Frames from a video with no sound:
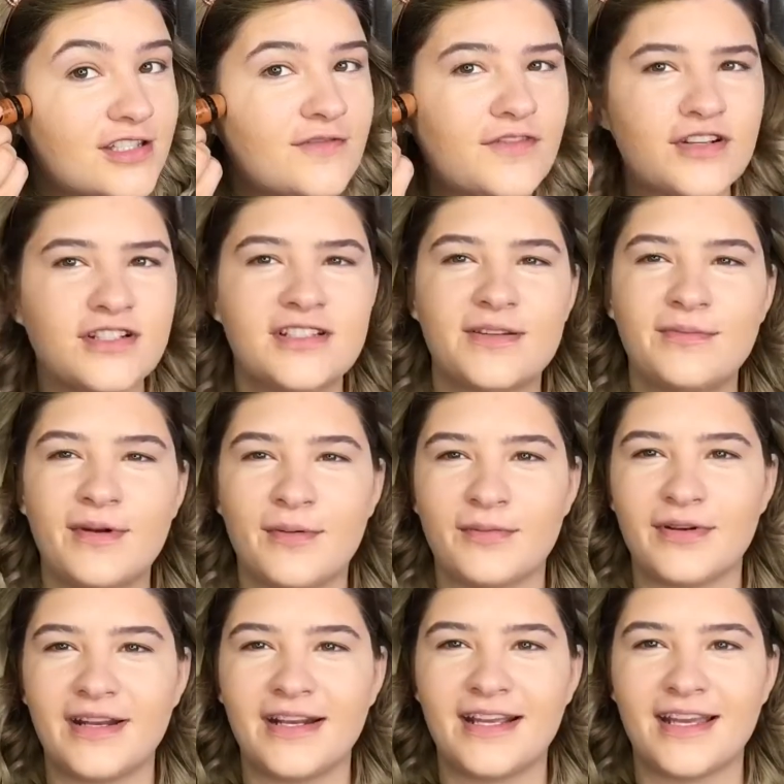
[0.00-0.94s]
is the first time
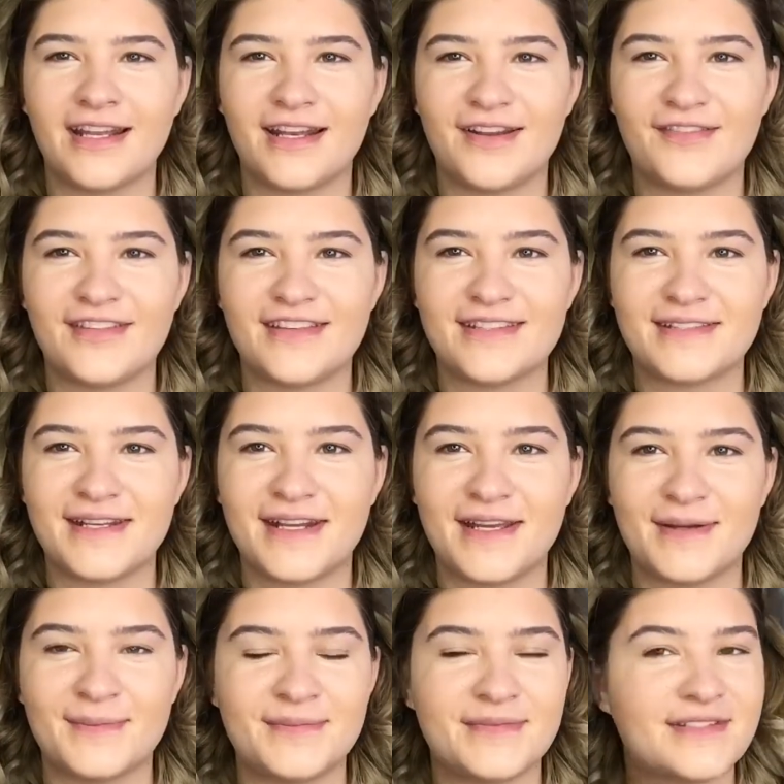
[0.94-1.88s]
I'm reading any of these
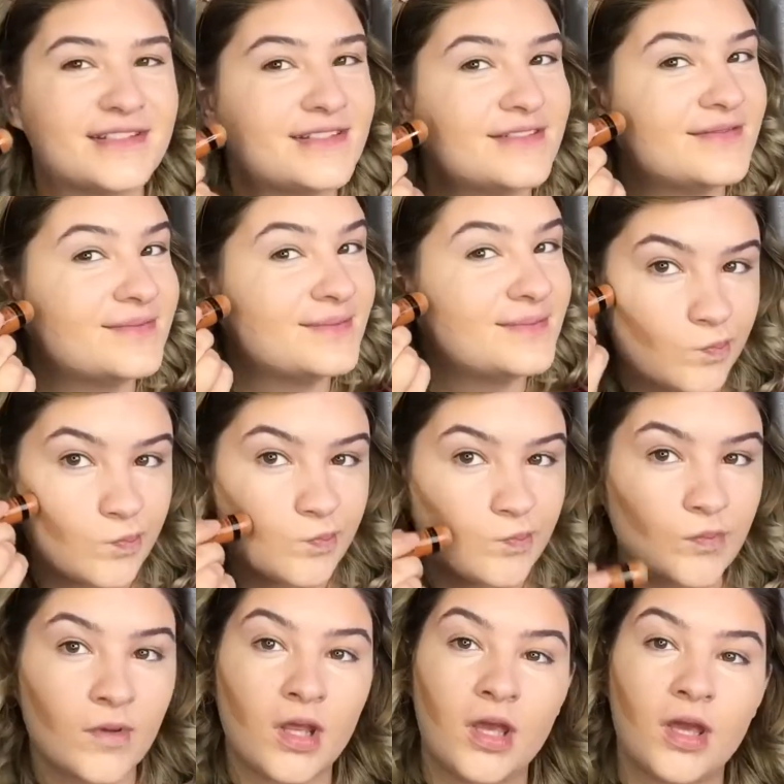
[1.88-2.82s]
names.
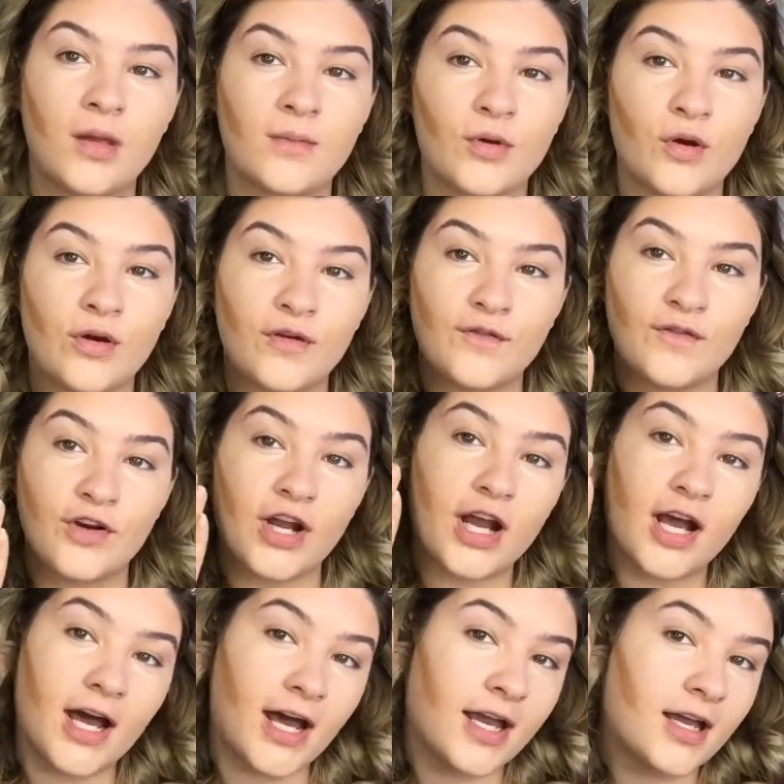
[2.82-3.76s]
Going for
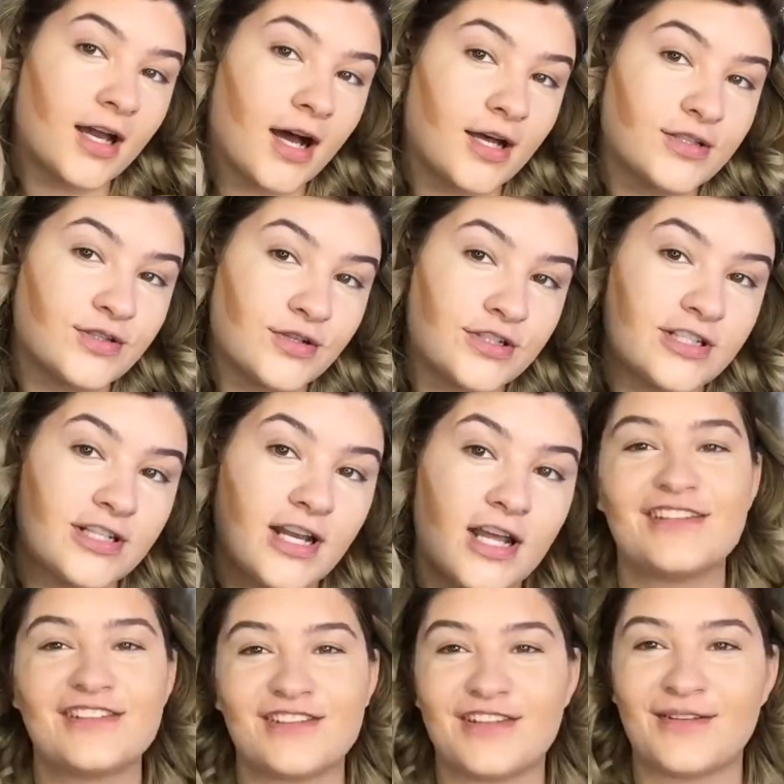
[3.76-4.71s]
a high contour
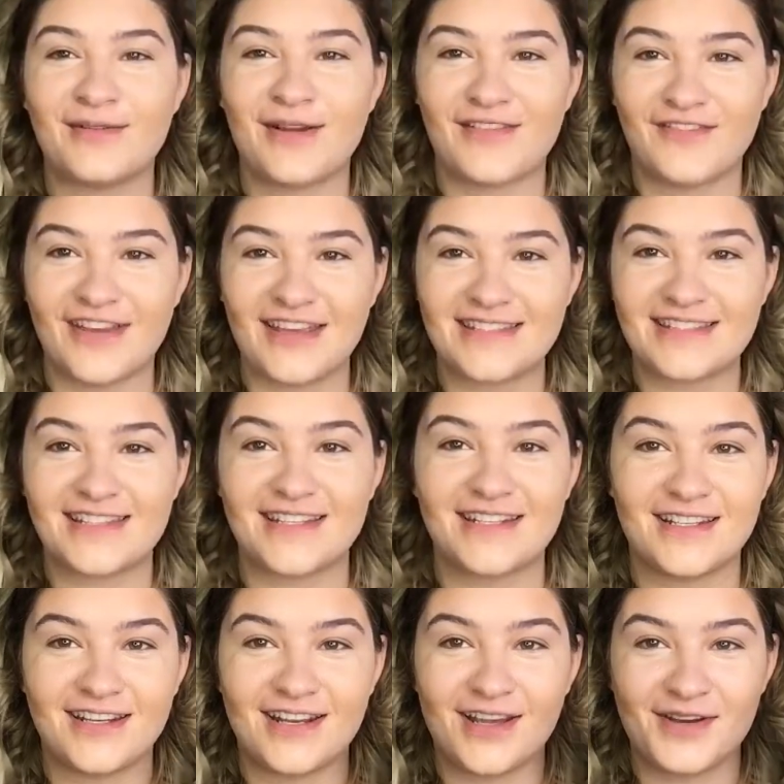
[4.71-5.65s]
today so that my face
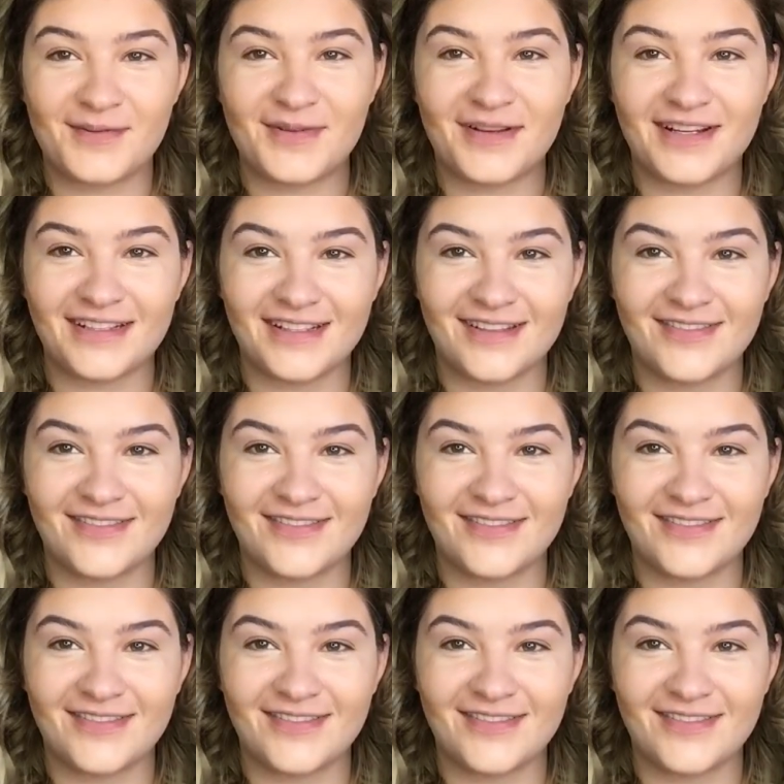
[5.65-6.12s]
can appear